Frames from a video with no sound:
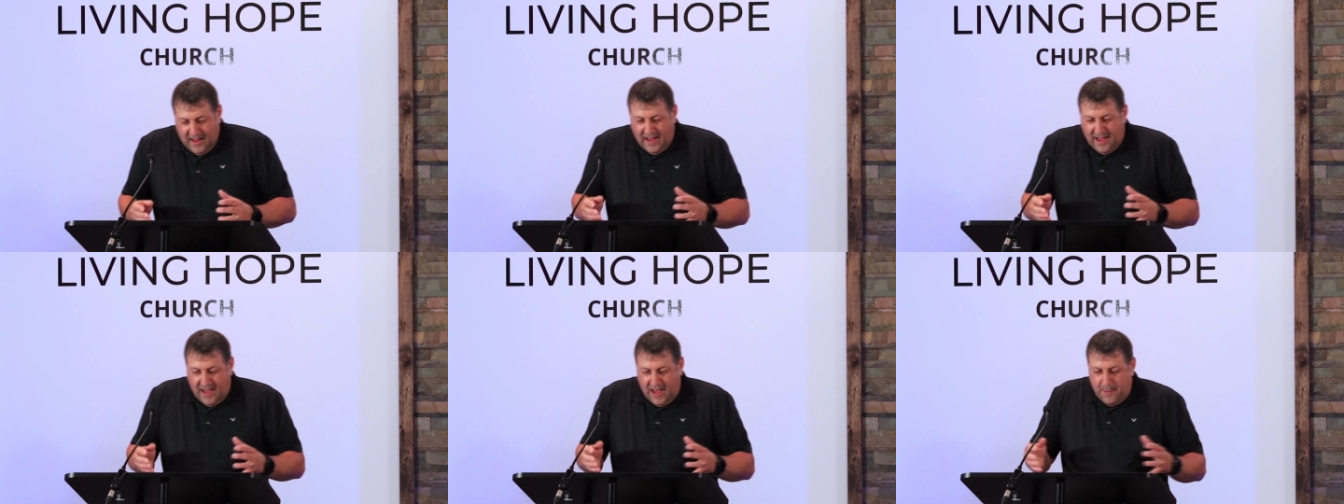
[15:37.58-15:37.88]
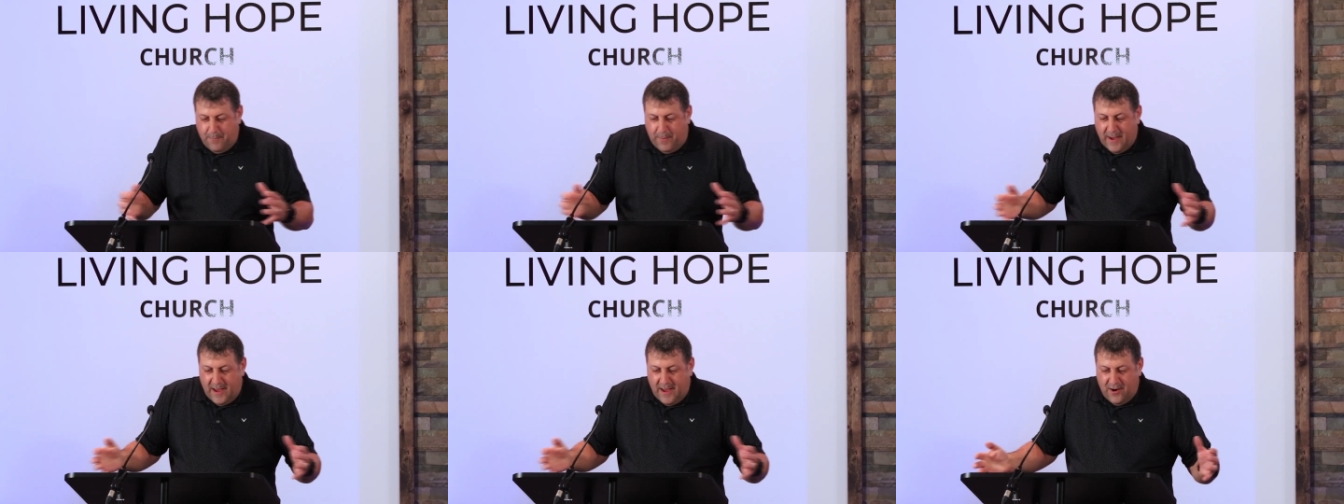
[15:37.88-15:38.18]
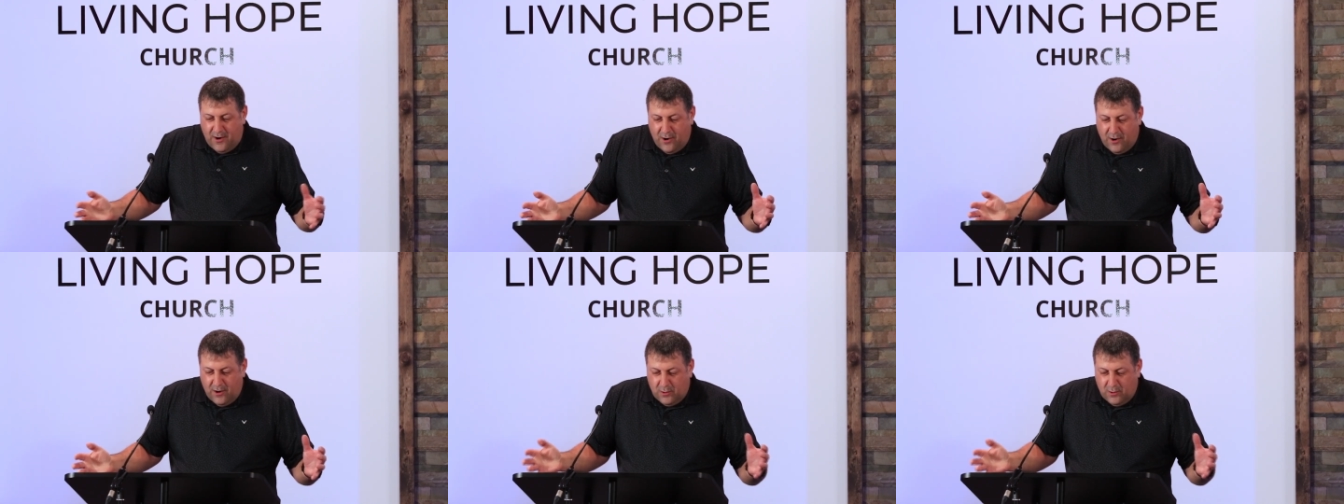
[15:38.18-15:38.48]
And Ben
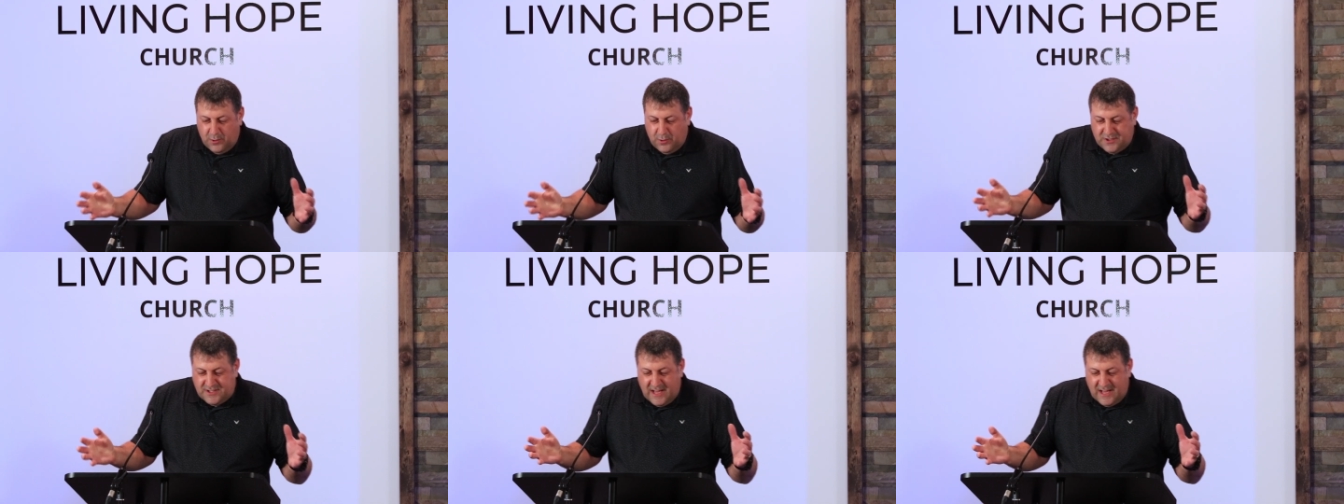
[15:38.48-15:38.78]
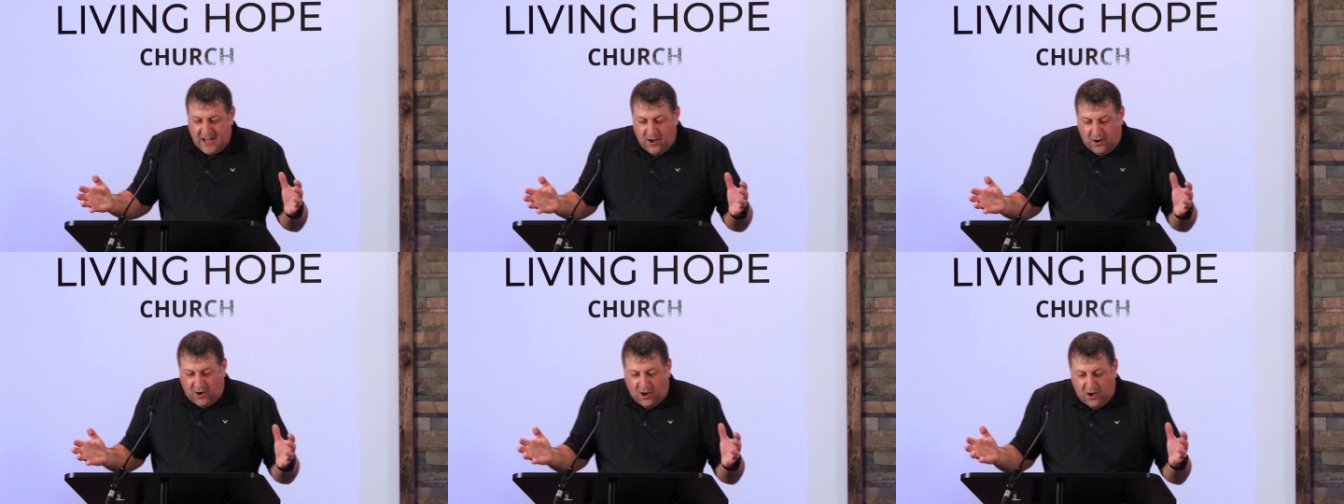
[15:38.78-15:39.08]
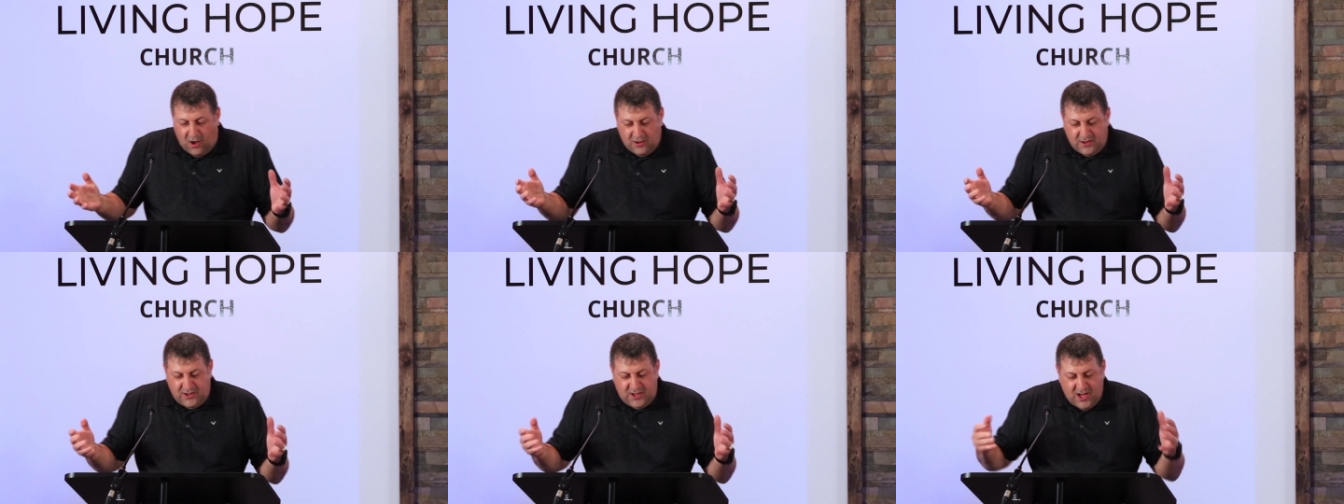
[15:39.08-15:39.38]
Hur, who is now
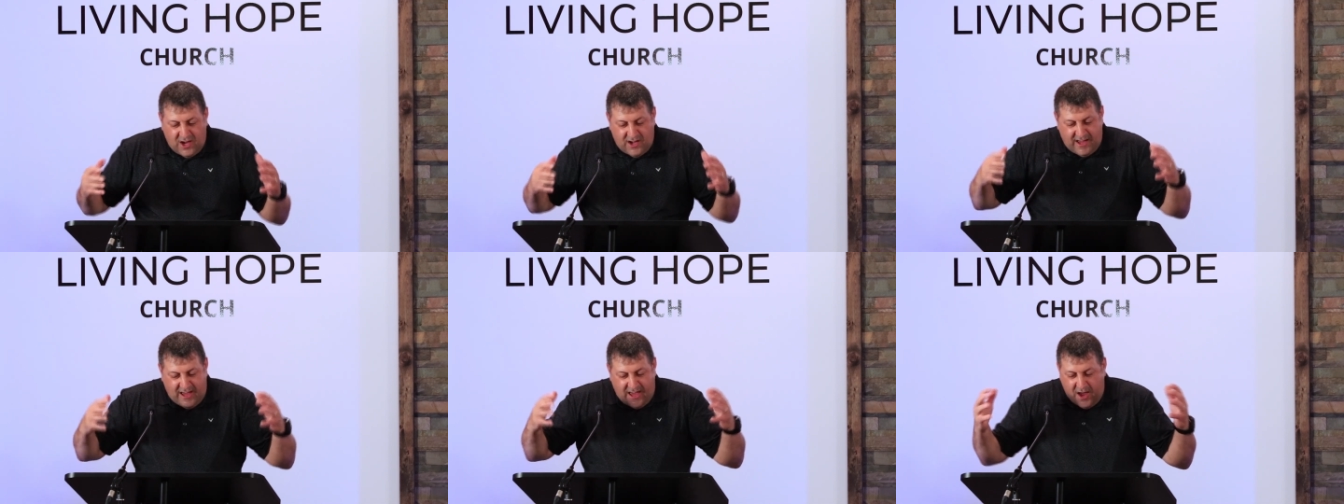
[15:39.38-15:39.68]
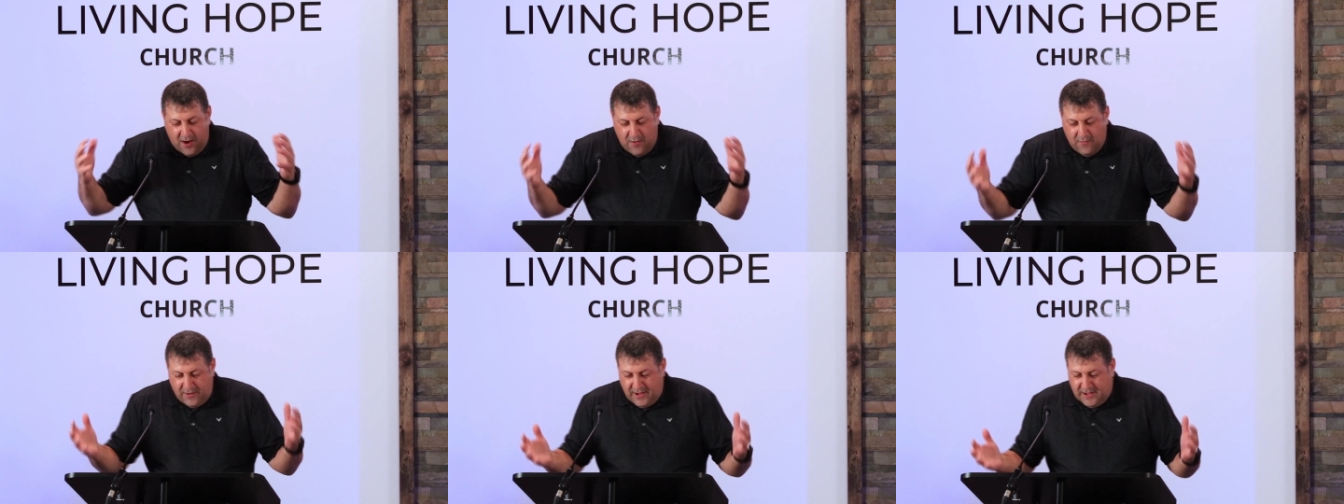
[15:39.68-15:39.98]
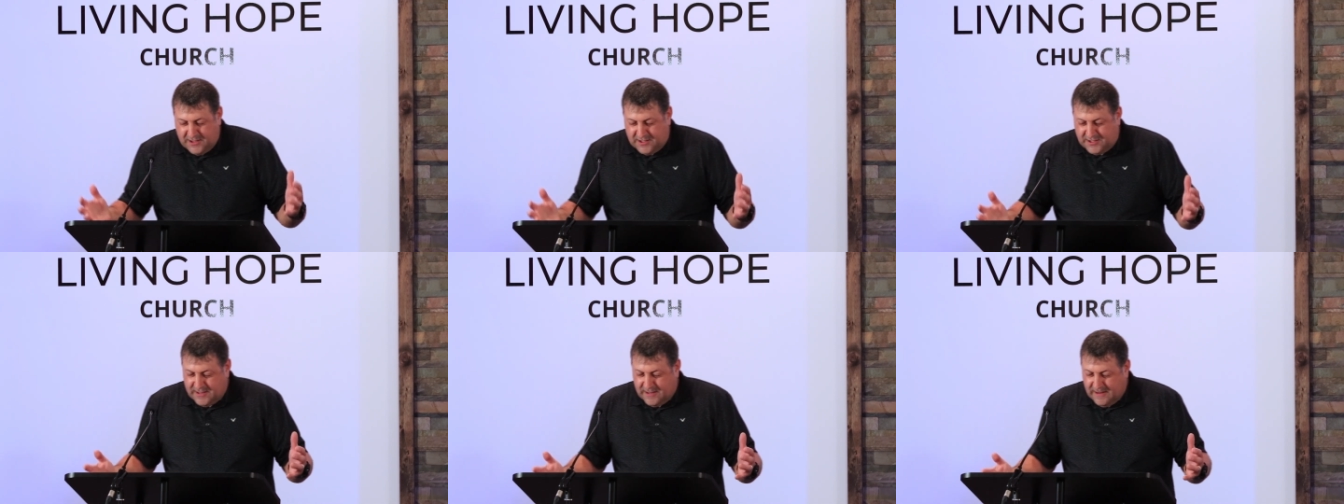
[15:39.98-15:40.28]
called young
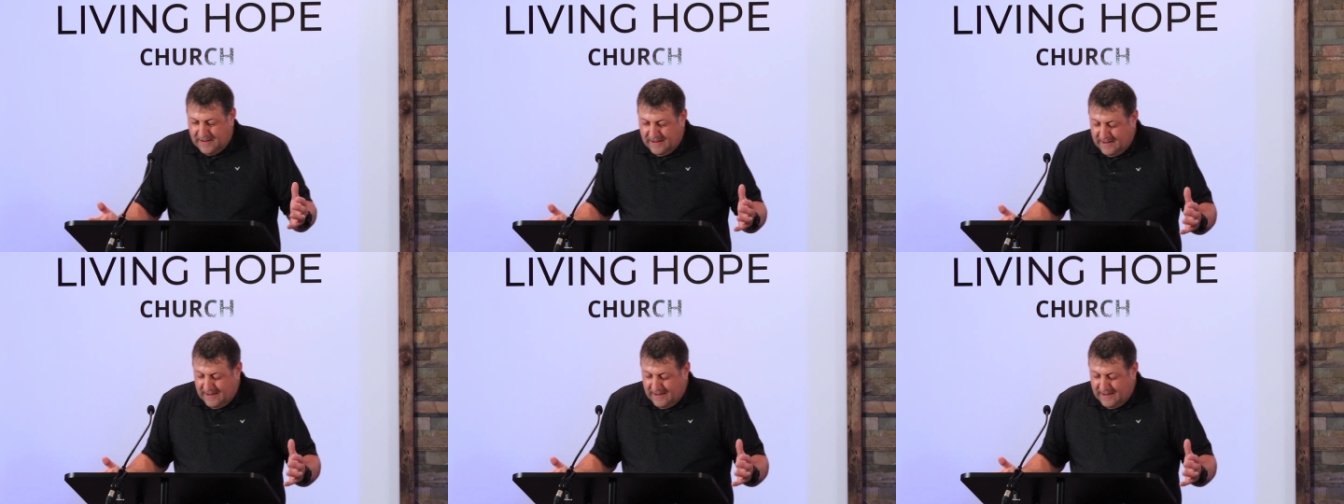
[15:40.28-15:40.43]
Arrius,